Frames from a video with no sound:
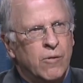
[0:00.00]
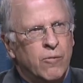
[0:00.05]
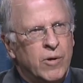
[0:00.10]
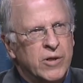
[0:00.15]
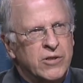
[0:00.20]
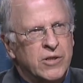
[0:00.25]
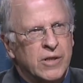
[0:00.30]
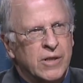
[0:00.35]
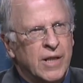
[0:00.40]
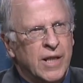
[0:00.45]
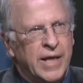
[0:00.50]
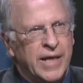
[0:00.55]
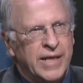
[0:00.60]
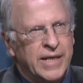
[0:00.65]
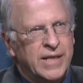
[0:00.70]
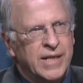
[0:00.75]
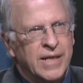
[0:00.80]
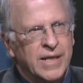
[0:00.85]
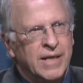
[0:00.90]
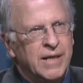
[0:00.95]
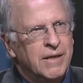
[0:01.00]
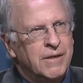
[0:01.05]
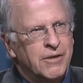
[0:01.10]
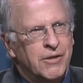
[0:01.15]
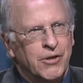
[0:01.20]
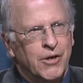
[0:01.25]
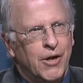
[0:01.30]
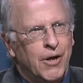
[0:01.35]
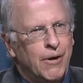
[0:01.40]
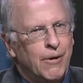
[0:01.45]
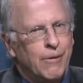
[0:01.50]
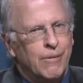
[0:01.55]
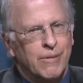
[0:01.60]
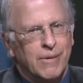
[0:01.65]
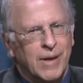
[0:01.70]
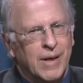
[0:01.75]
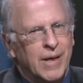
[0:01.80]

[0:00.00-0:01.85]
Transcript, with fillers: It wasn't like you know,